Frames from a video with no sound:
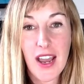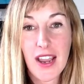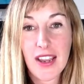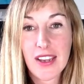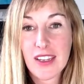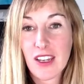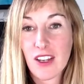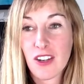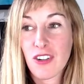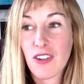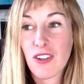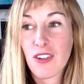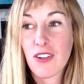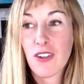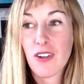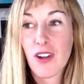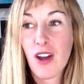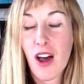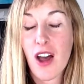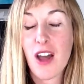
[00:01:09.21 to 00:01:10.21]
I
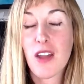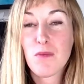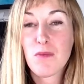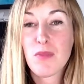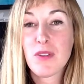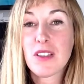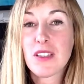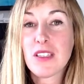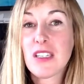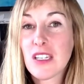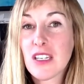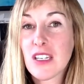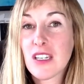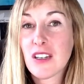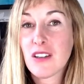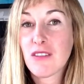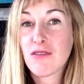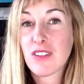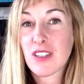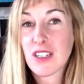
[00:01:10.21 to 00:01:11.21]
cannot
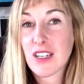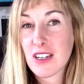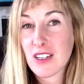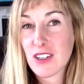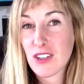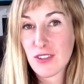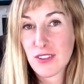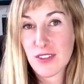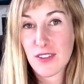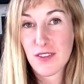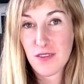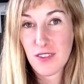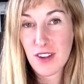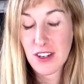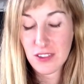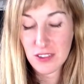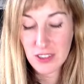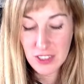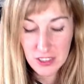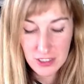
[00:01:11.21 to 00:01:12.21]
believe that I just
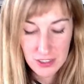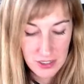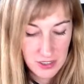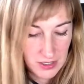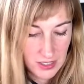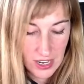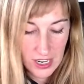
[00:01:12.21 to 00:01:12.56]
found this.